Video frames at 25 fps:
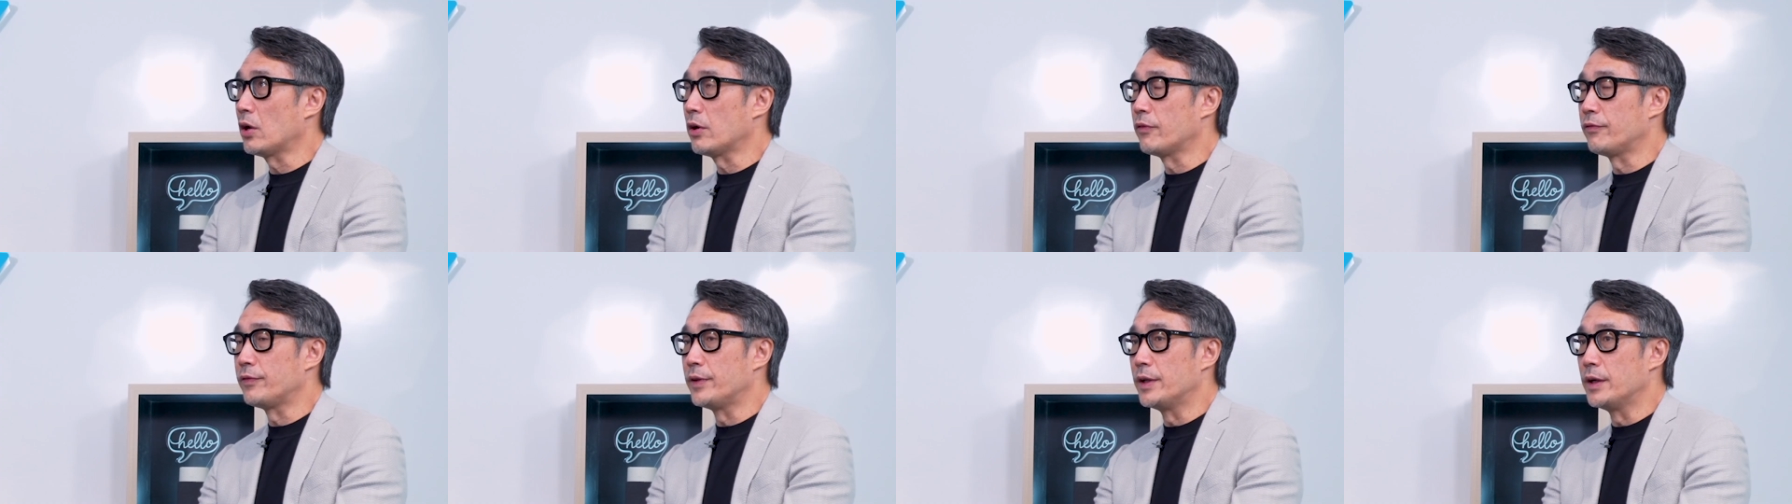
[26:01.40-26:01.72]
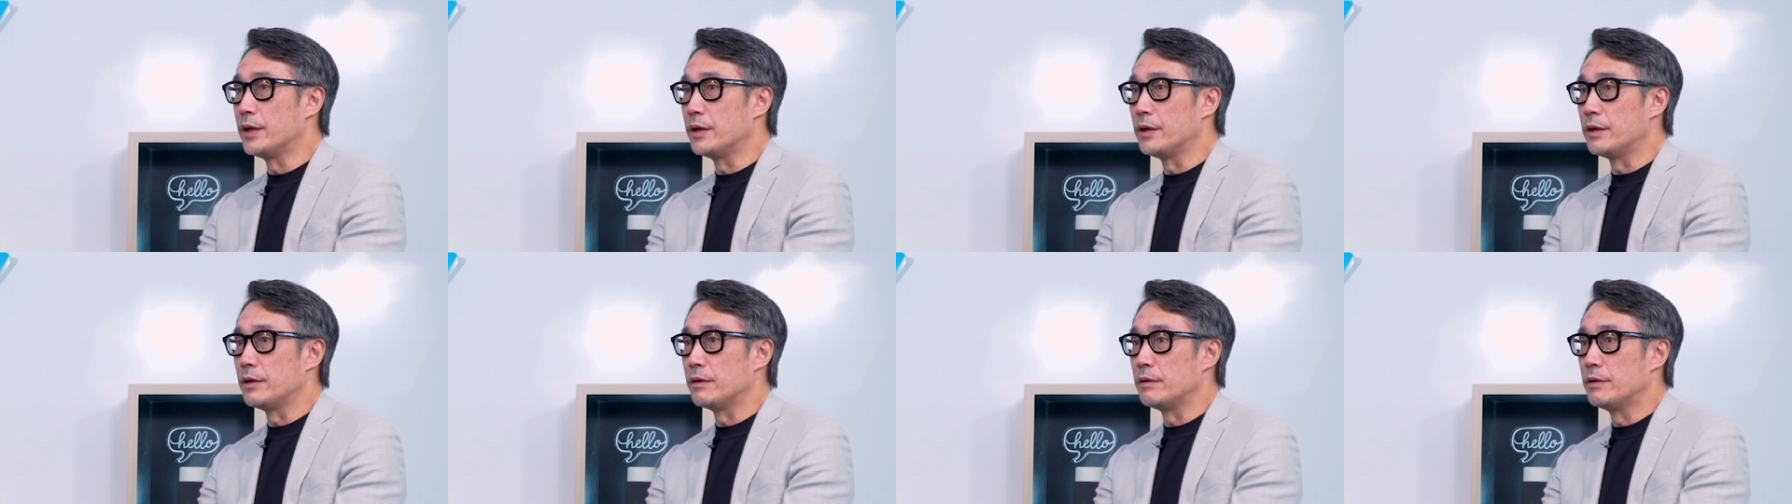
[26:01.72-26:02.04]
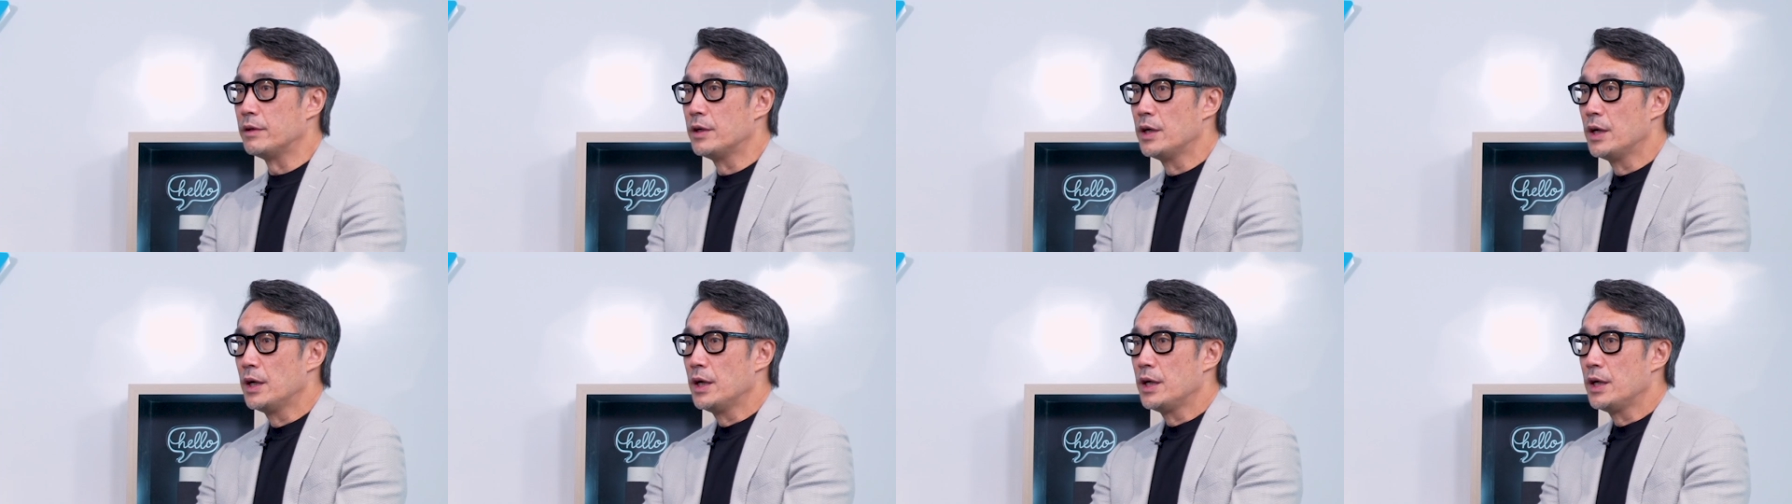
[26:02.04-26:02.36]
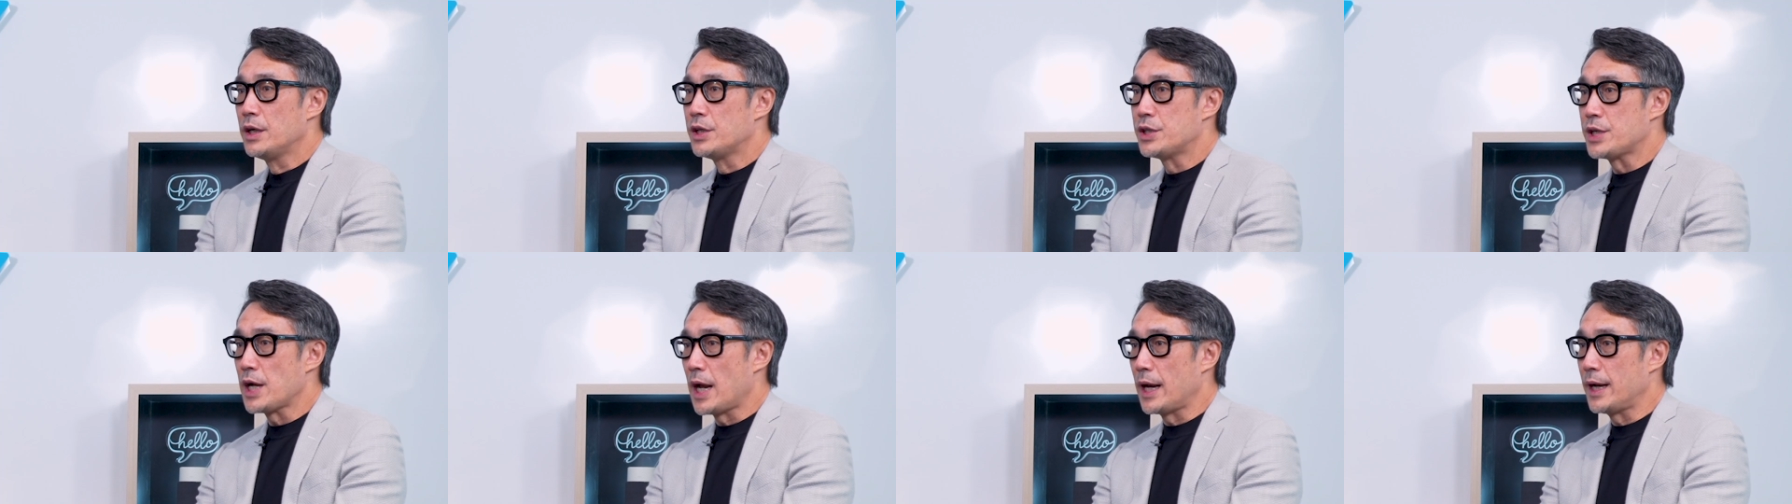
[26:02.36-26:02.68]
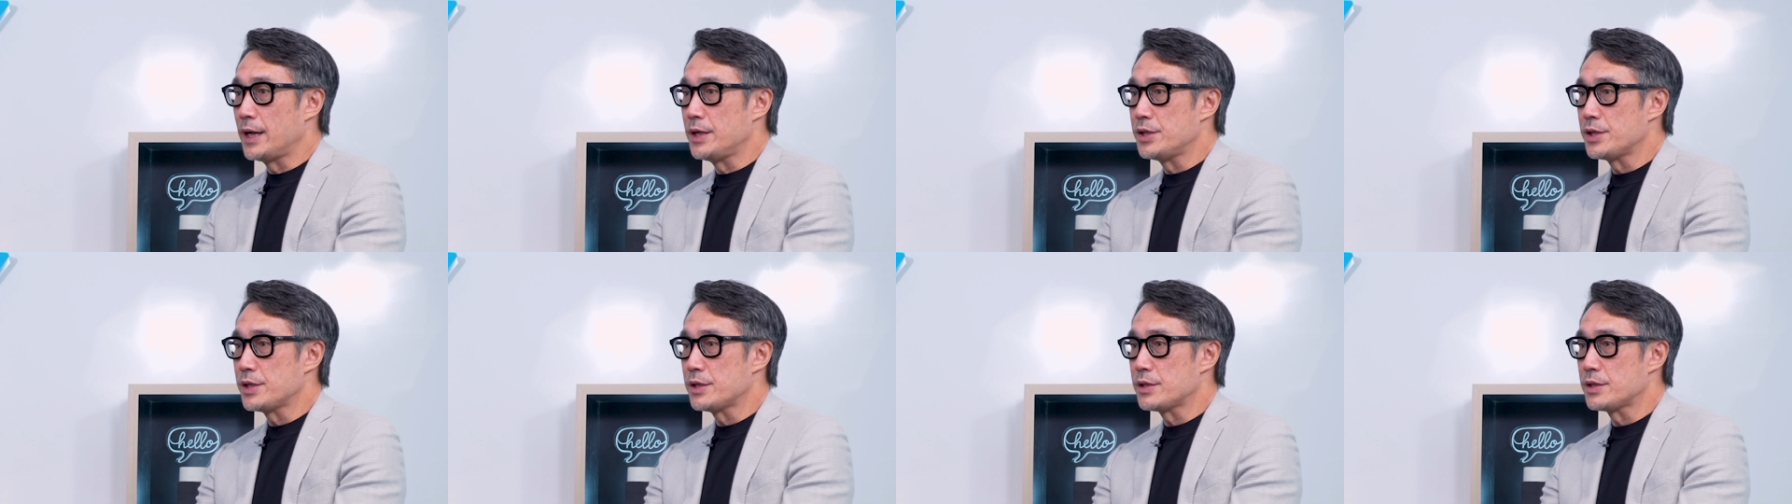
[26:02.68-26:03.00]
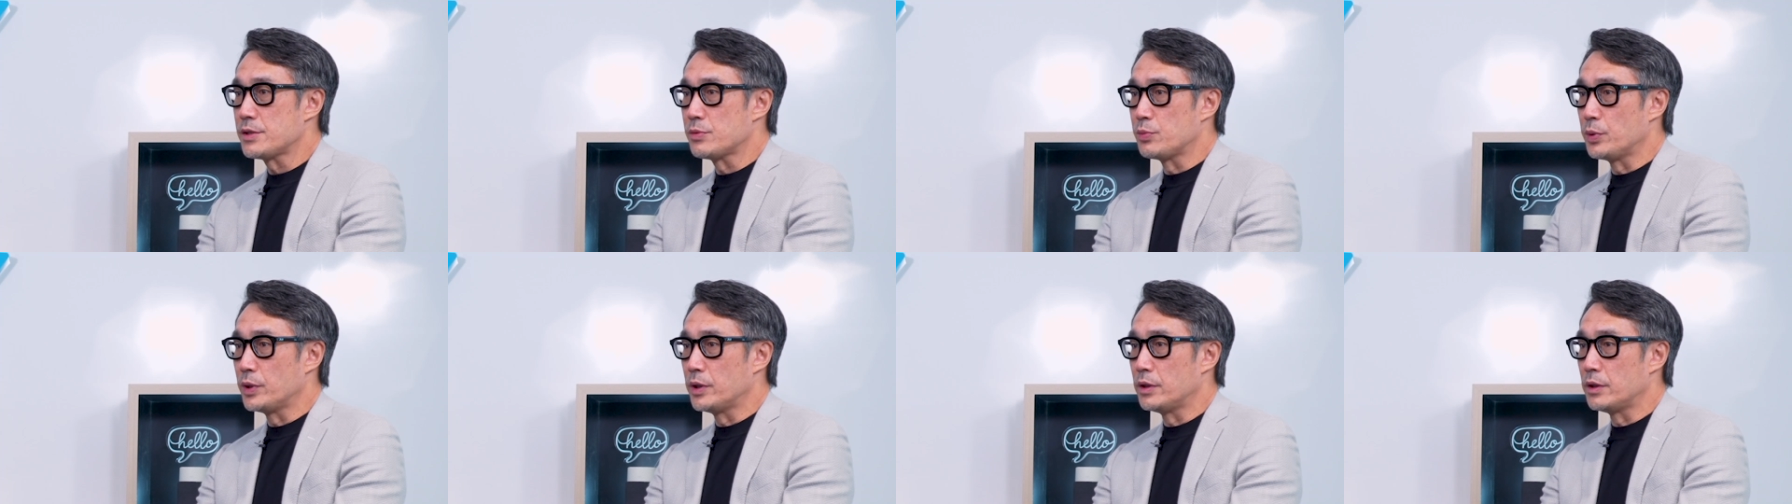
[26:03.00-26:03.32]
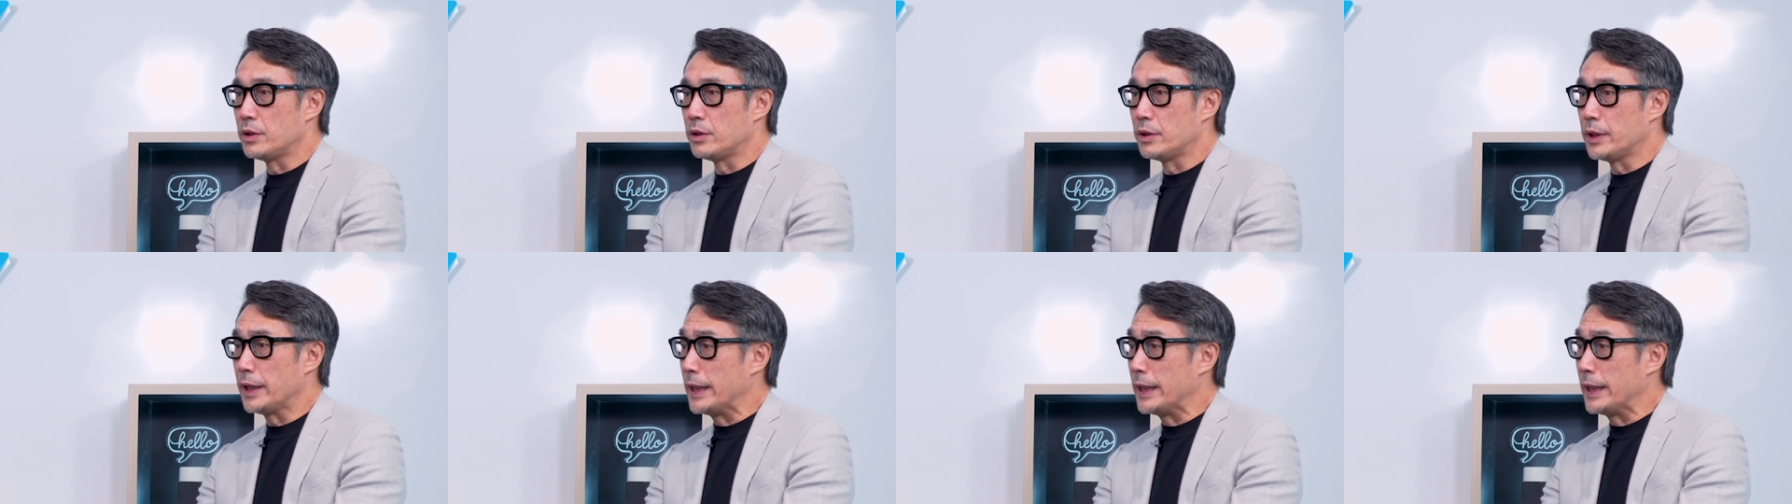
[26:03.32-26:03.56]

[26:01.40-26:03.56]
of the challenges were